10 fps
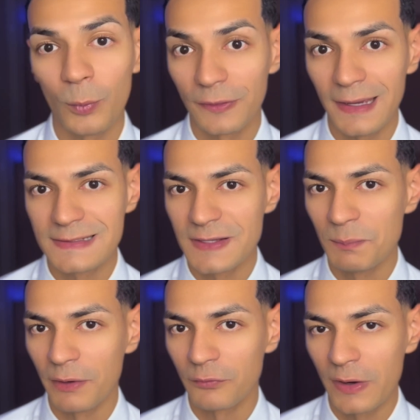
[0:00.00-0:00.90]
With that
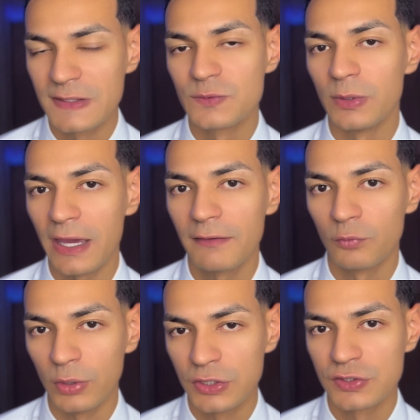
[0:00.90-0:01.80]
said, my friends, we
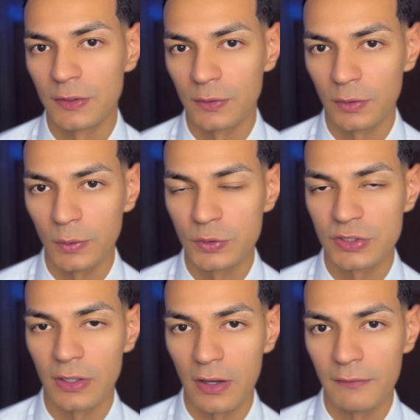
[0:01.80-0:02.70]
have reached the
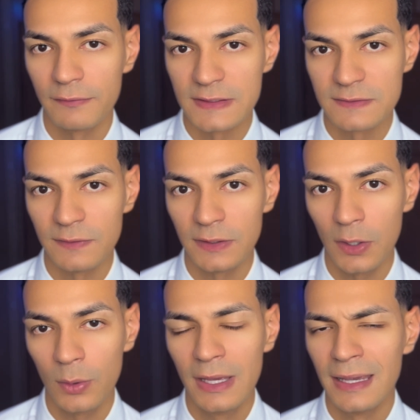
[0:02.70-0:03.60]
conclusion of this
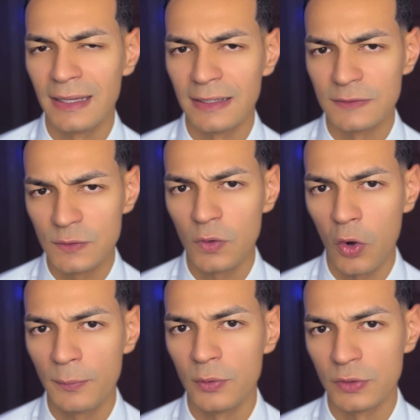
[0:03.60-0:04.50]
video, and I do
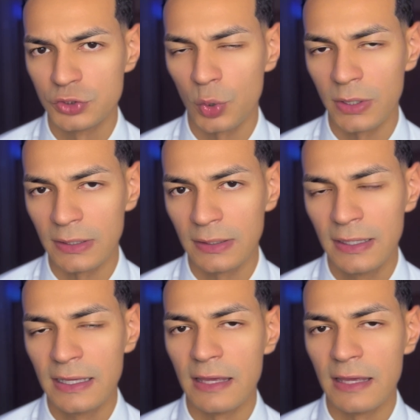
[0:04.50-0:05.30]
hope you enjoyed it.